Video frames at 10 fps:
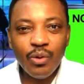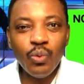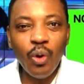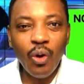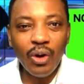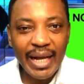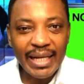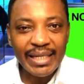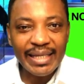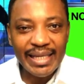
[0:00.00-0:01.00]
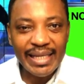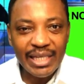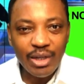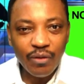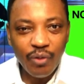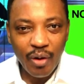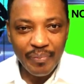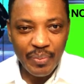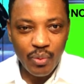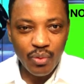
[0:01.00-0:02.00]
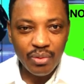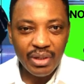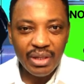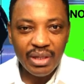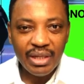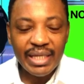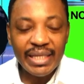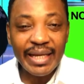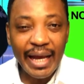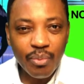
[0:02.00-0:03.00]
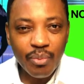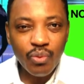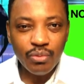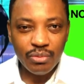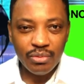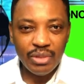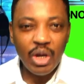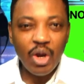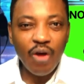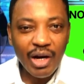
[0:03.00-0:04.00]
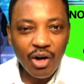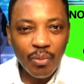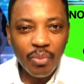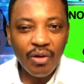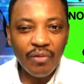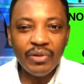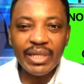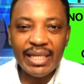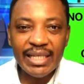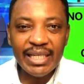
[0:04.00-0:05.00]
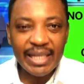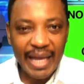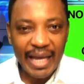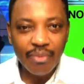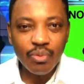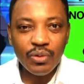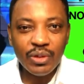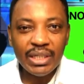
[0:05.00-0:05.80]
who ordered the killing of our people in Garbu, the cover-up of the killing in Garbu,